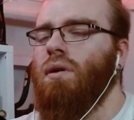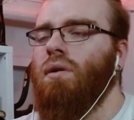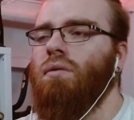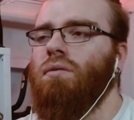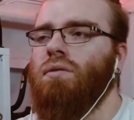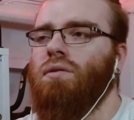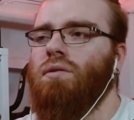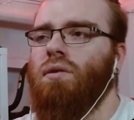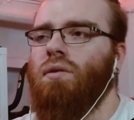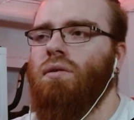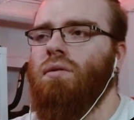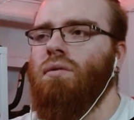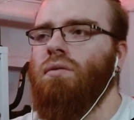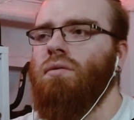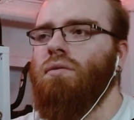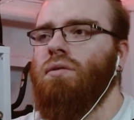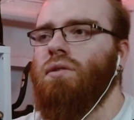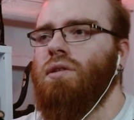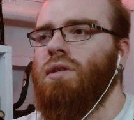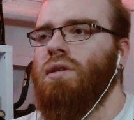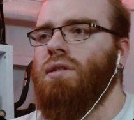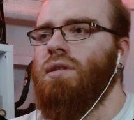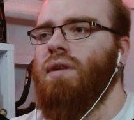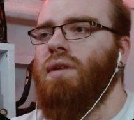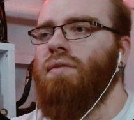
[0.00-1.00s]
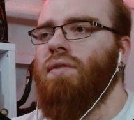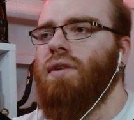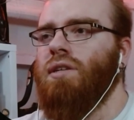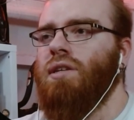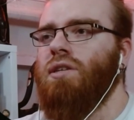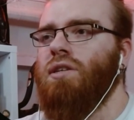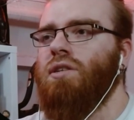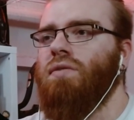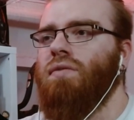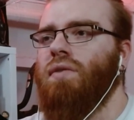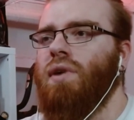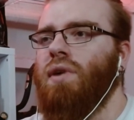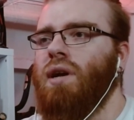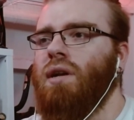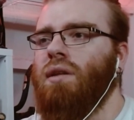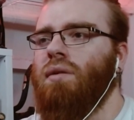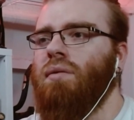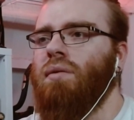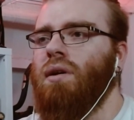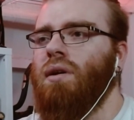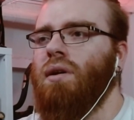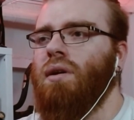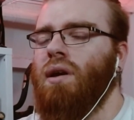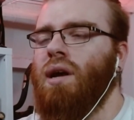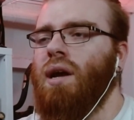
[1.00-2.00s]
There you go. So she's having a change of
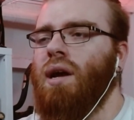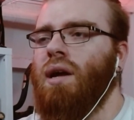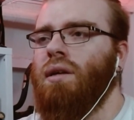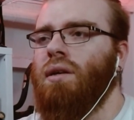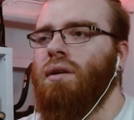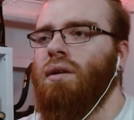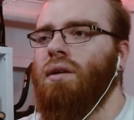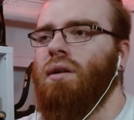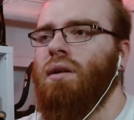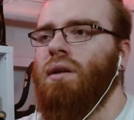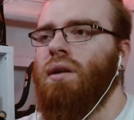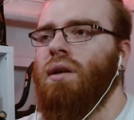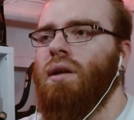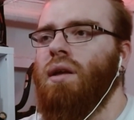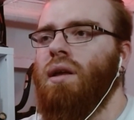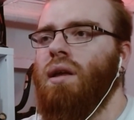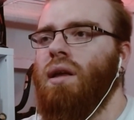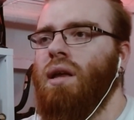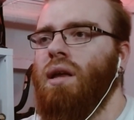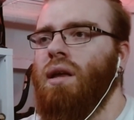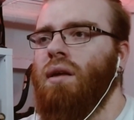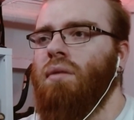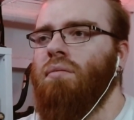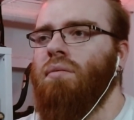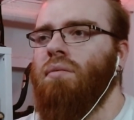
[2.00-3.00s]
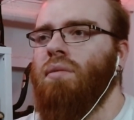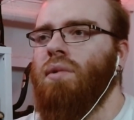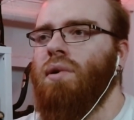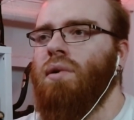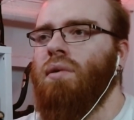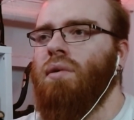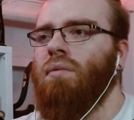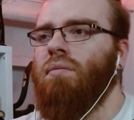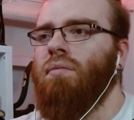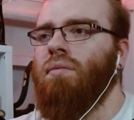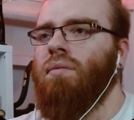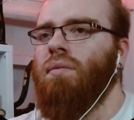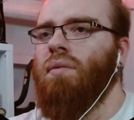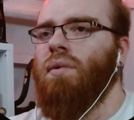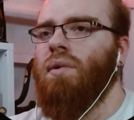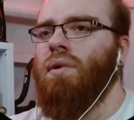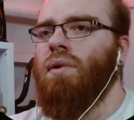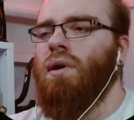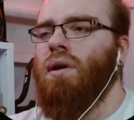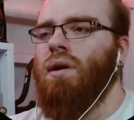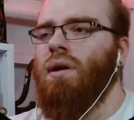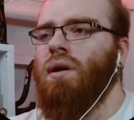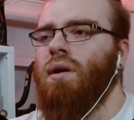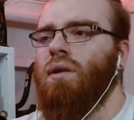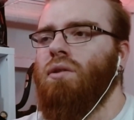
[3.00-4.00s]
heart regarding him
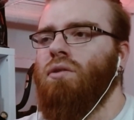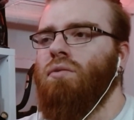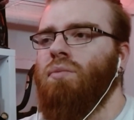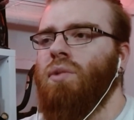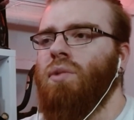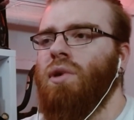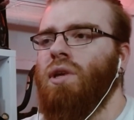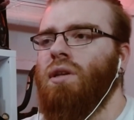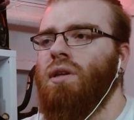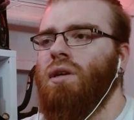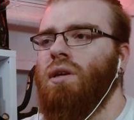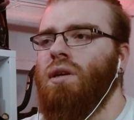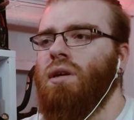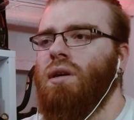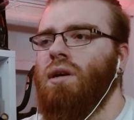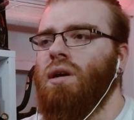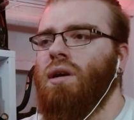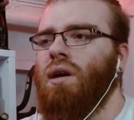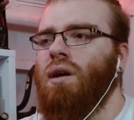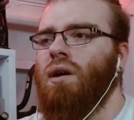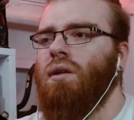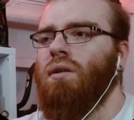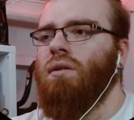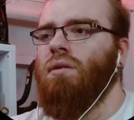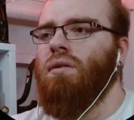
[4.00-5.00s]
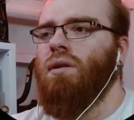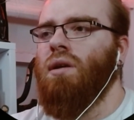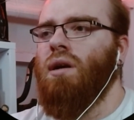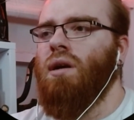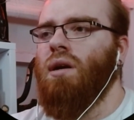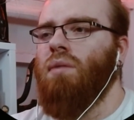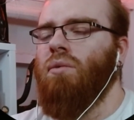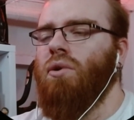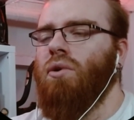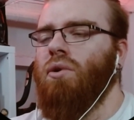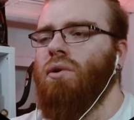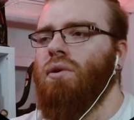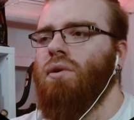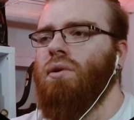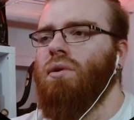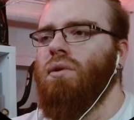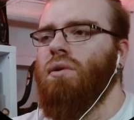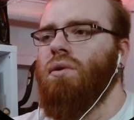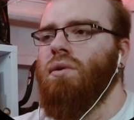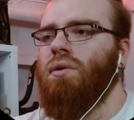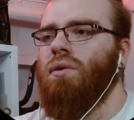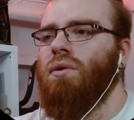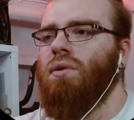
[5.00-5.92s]
to be near Carl. Yeah, come on.